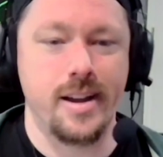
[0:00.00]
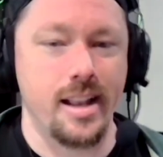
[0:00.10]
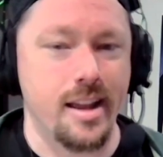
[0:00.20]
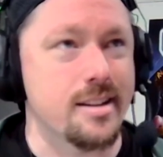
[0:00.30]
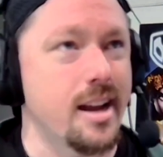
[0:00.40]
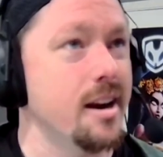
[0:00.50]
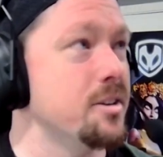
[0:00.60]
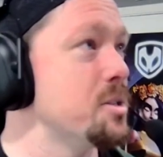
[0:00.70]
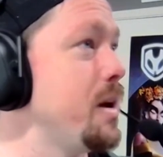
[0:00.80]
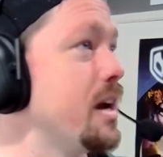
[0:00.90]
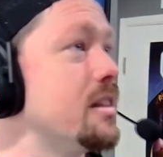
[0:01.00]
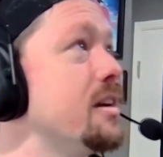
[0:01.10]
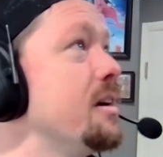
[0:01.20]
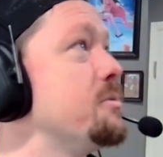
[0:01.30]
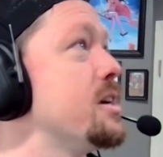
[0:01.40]
got a lot of characters back
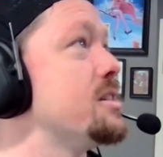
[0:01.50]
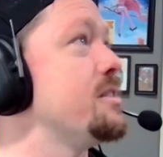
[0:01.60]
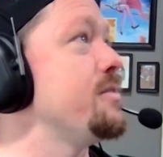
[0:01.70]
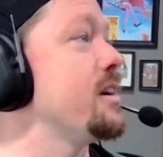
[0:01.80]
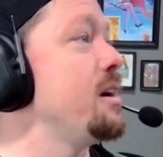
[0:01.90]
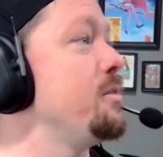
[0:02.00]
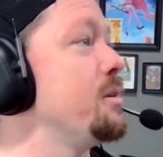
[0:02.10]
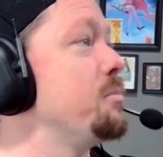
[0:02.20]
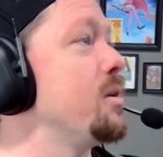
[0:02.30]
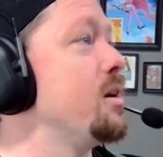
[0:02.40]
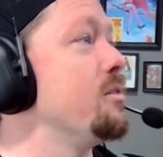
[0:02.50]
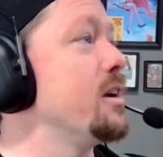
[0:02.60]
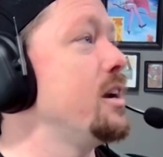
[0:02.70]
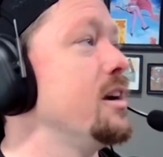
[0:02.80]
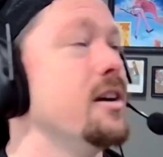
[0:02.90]
there. I'm trying to see if I got one more over
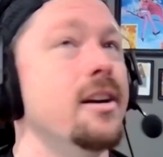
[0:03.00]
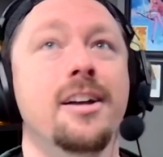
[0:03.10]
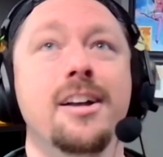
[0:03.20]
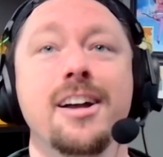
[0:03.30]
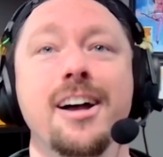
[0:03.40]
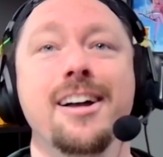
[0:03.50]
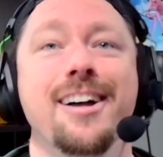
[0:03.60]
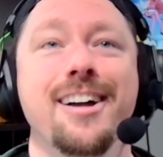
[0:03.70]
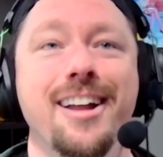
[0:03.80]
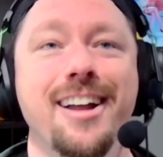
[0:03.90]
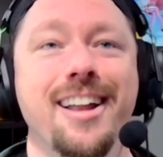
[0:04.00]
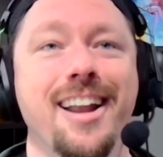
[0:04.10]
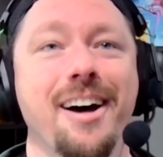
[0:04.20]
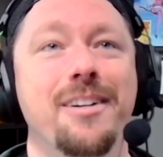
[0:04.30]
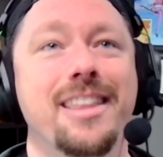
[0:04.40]
here.
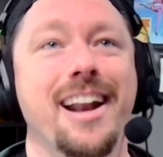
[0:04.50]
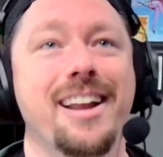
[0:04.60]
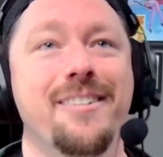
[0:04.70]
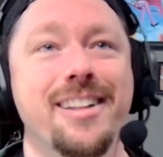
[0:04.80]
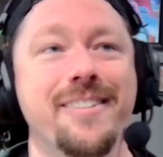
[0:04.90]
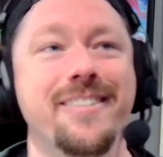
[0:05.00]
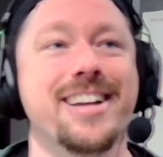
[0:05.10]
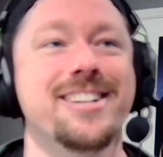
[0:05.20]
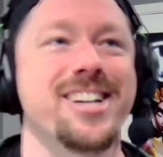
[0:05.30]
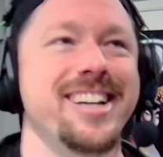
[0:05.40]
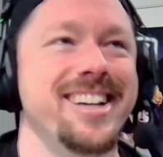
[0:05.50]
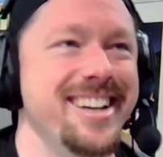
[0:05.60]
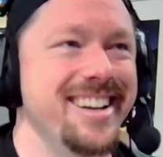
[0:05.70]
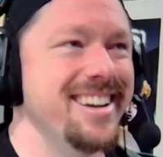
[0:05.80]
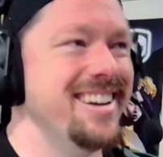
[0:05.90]
Not one that I can really reach.
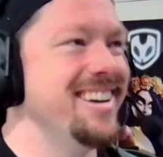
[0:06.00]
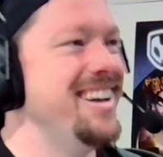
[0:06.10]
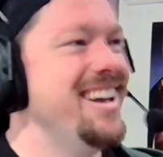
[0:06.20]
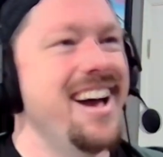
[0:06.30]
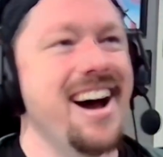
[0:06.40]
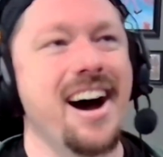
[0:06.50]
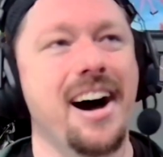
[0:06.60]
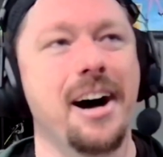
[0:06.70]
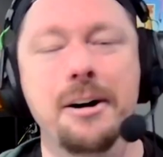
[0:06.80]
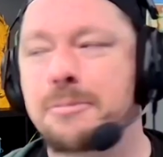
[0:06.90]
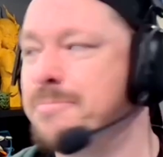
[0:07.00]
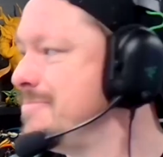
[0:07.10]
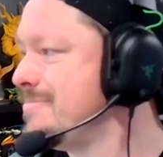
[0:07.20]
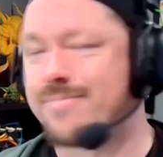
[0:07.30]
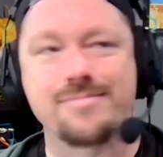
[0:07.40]
um,
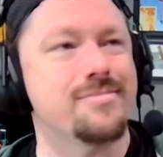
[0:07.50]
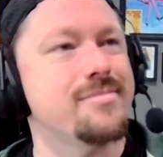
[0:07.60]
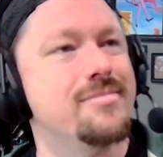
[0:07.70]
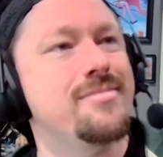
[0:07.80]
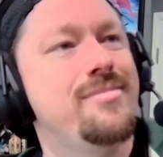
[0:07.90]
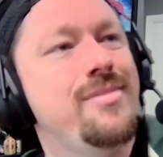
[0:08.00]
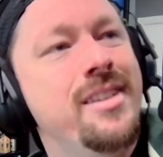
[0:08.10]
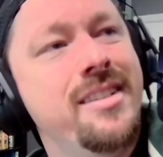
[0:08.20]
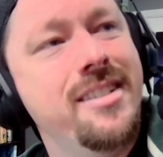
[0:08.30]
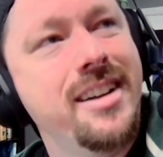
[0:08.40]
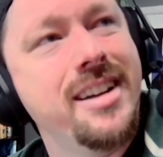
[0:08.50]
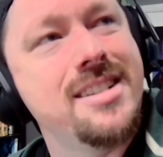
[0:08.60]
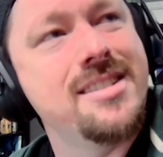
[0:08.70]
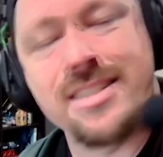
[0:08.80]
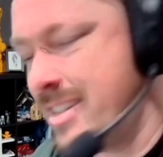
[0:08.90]
I
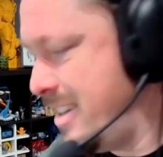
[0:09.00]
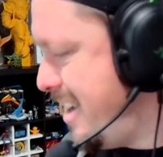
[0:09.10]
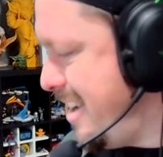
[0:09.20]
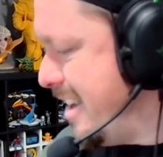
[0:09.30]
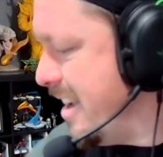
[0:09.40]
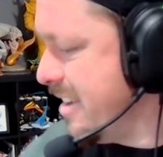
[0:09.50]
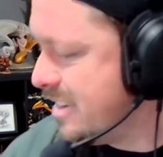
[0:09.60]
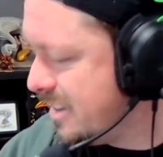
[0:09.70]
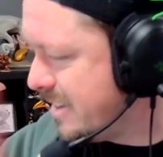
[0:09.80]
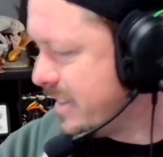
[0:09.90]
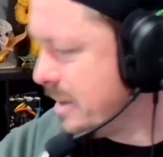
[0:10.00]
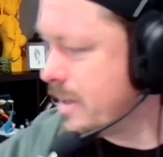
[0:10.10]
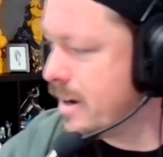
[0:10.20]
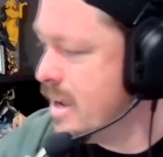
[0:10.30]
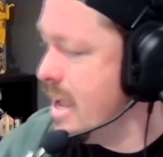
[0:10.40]
guess no, I'll leave it up
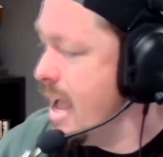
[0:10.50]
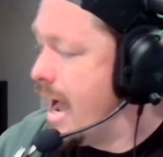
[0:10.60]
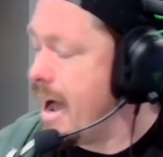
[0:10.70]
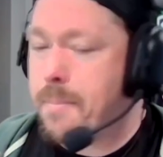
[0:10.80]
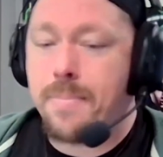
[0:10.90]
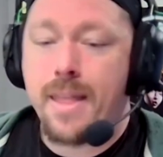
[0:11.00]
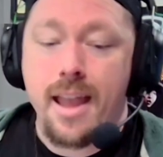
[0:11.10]
there. Um,